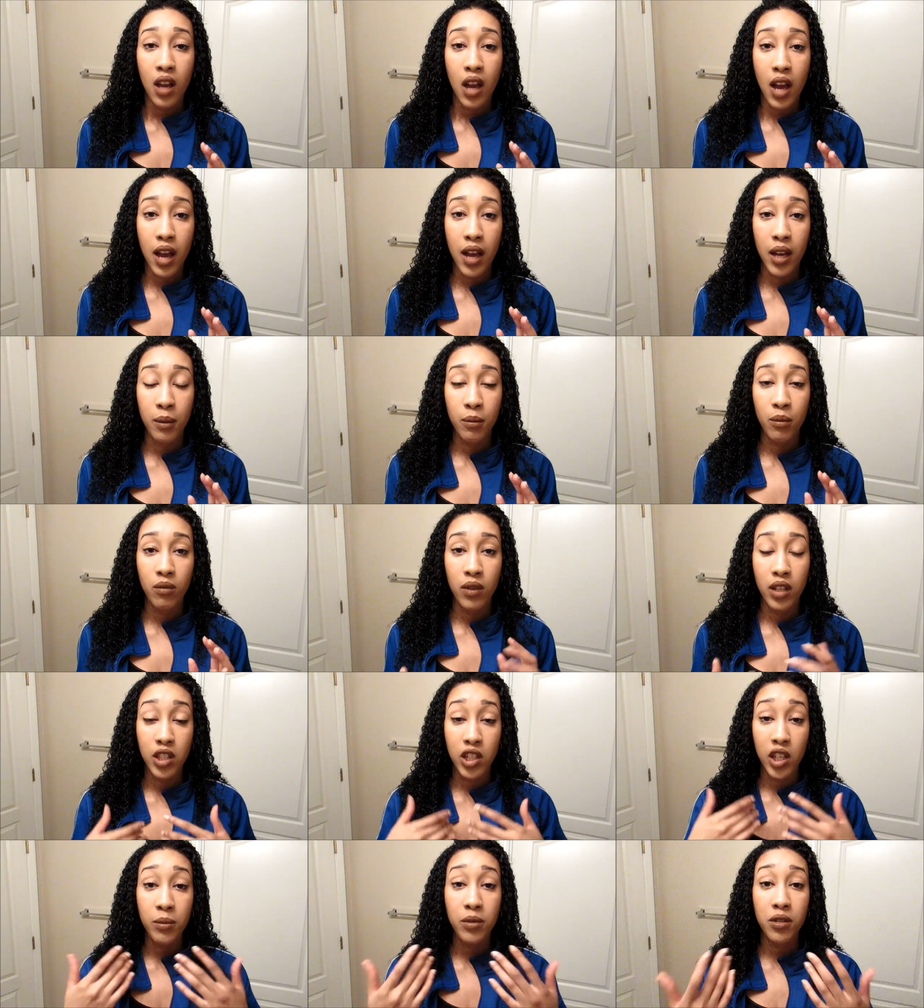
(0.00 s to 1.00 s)

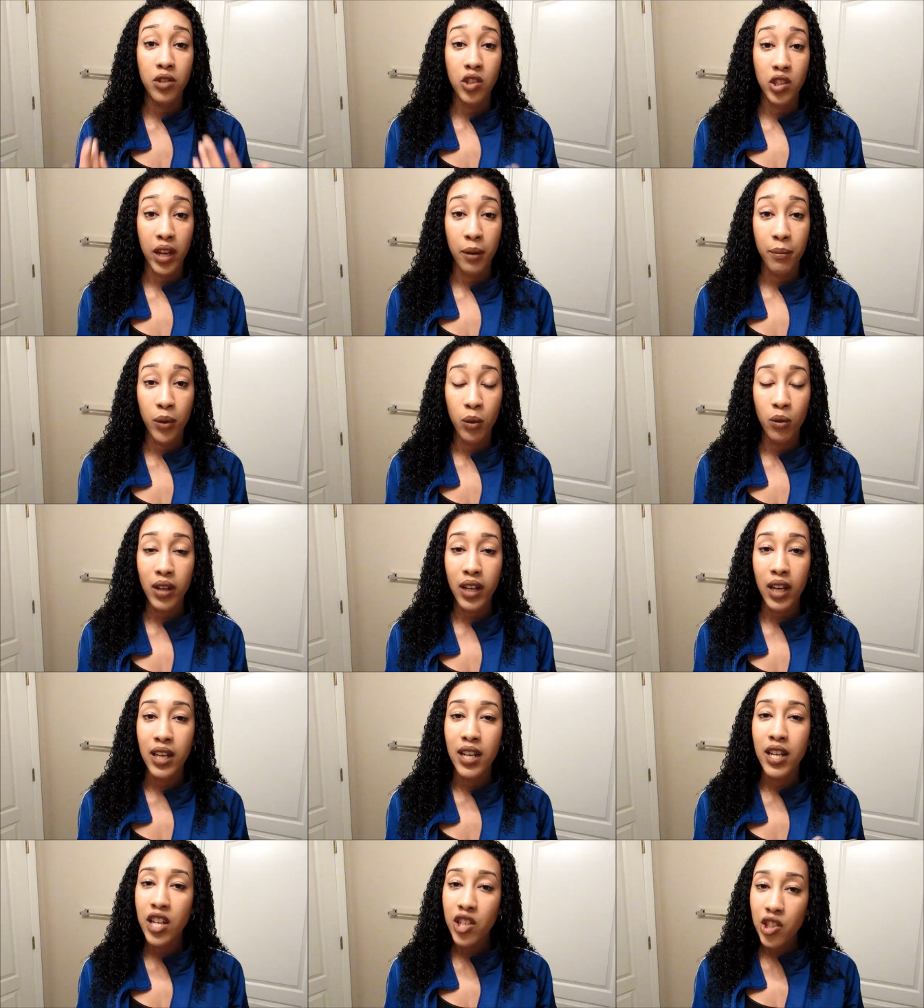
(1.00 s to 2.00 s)
In terms of shampooing,
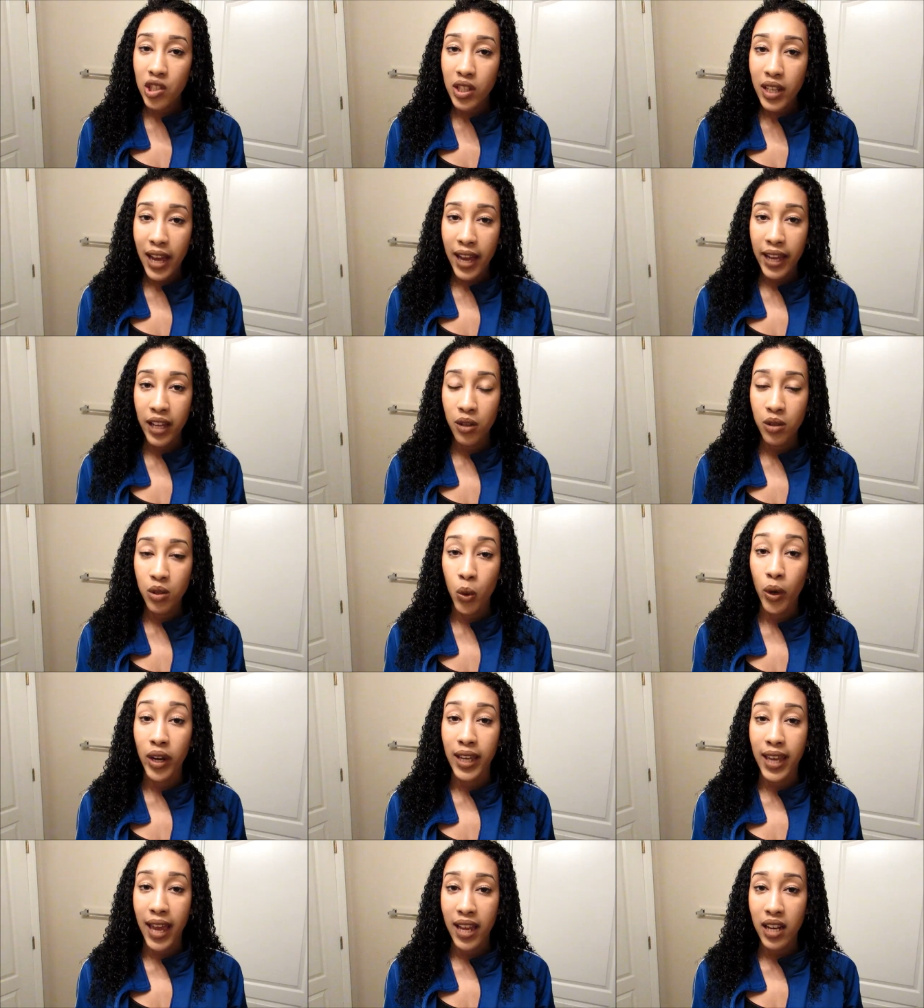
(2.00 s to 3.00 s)
initially I used
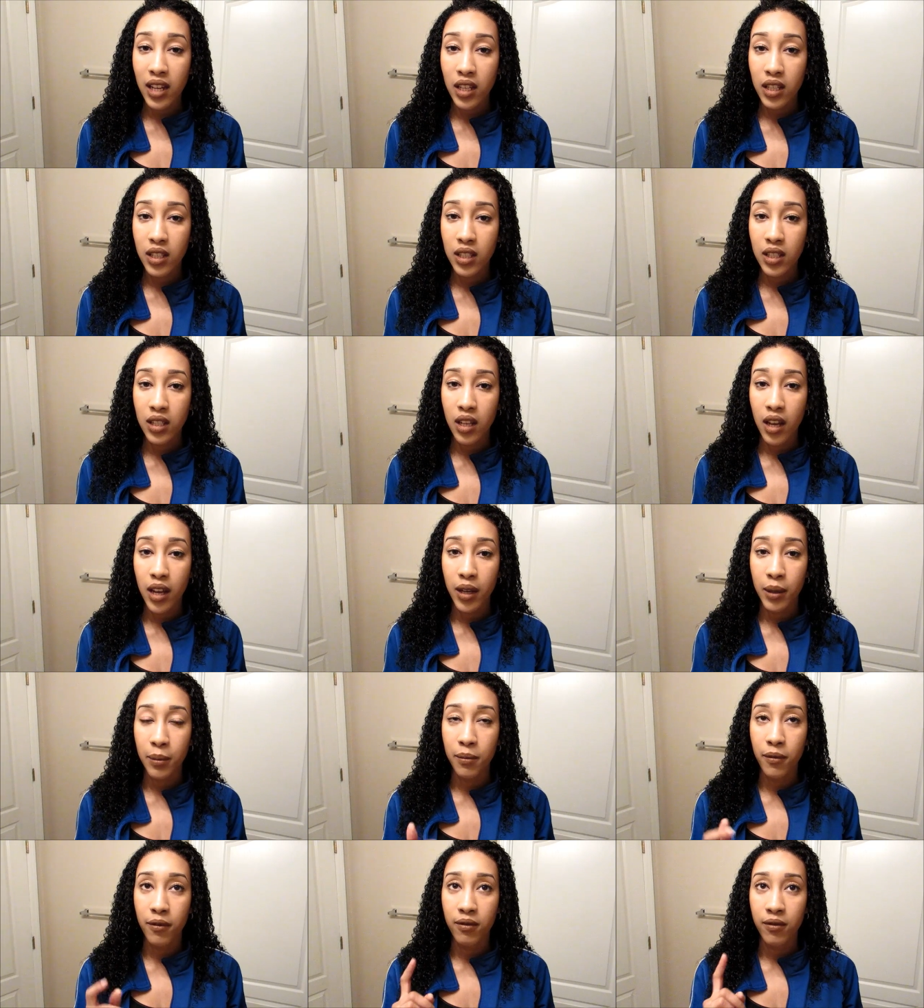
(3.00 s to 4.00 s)
Organics
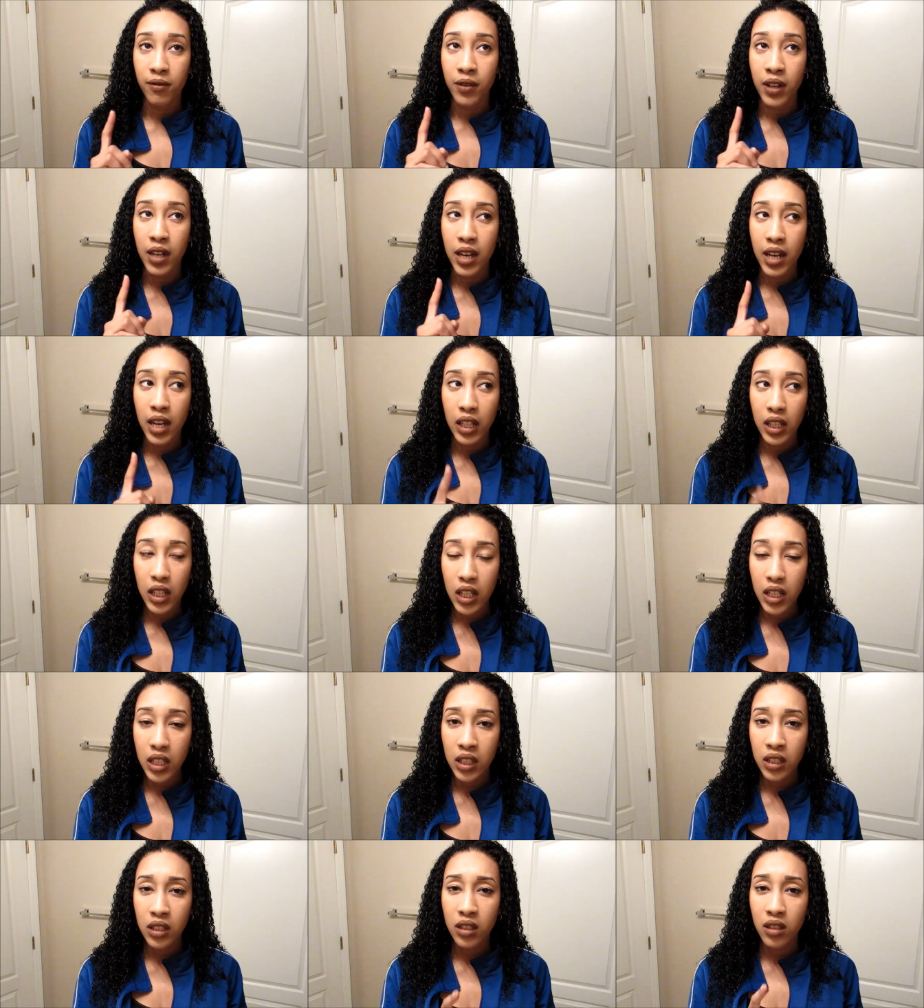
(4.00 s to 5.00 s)

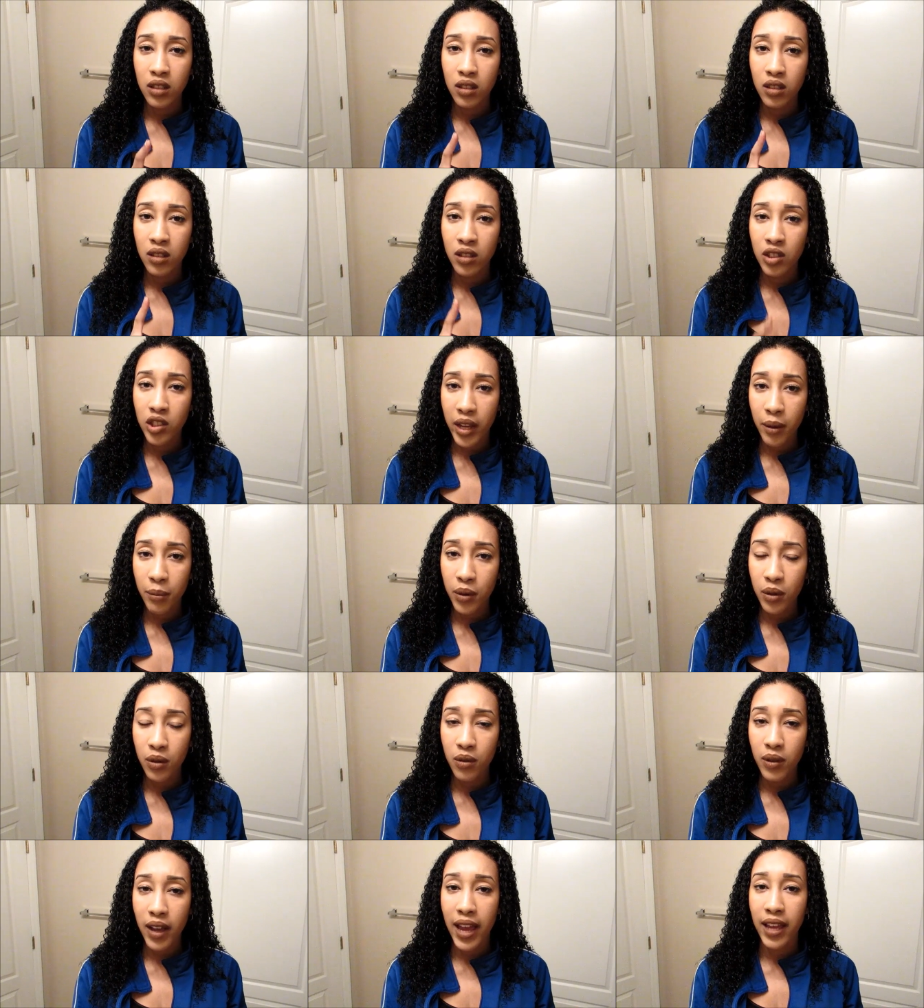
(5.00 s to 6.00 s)
vanilla
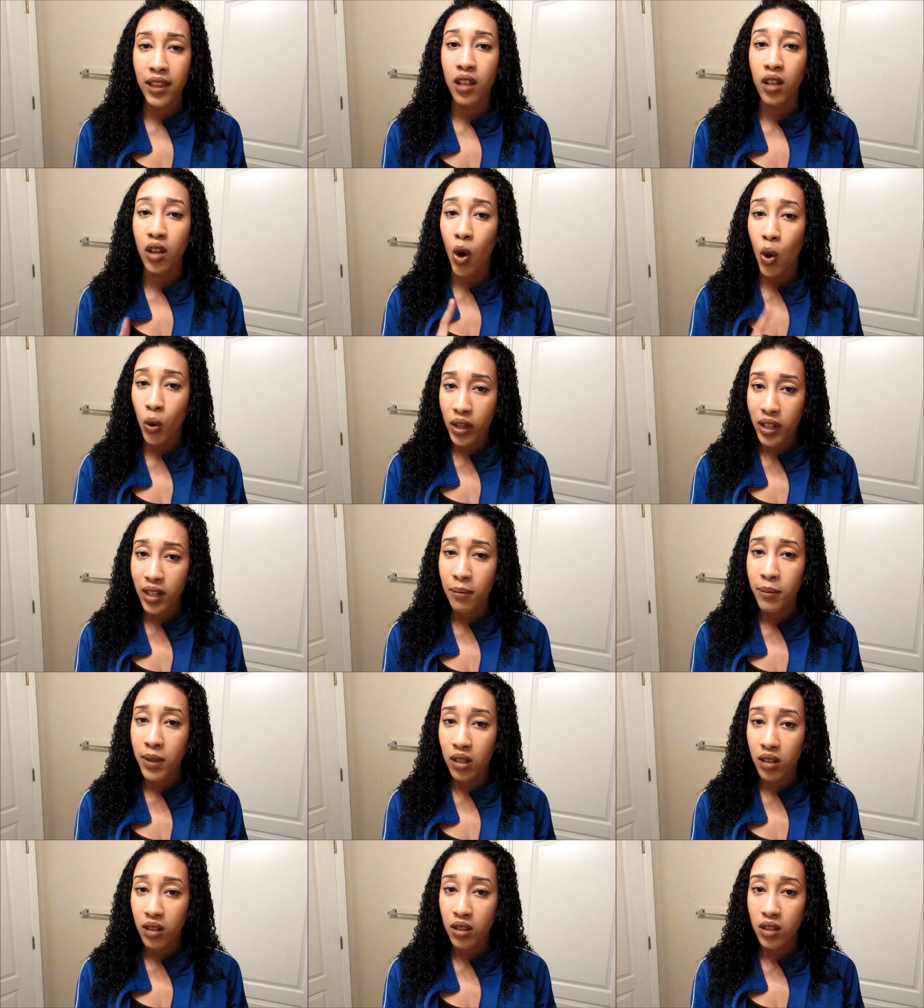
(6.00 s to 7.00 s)
shampoo and the coconut
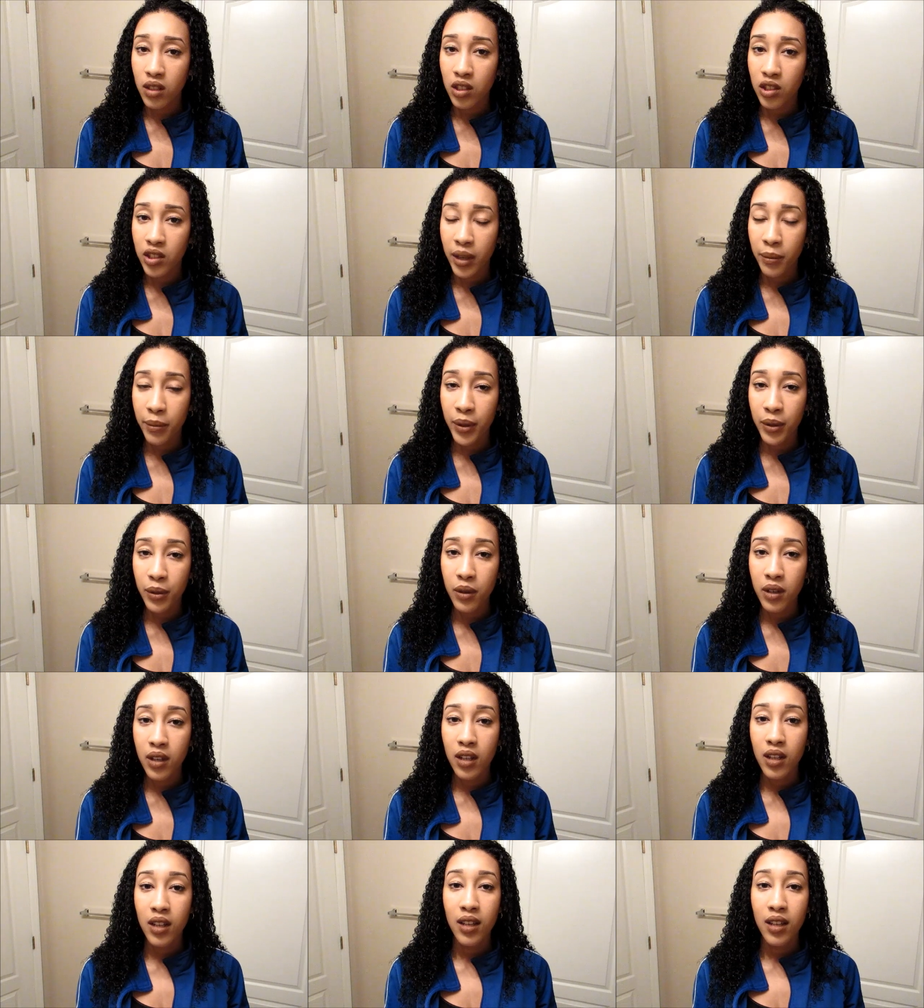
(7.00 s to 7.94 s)
milk shampoo.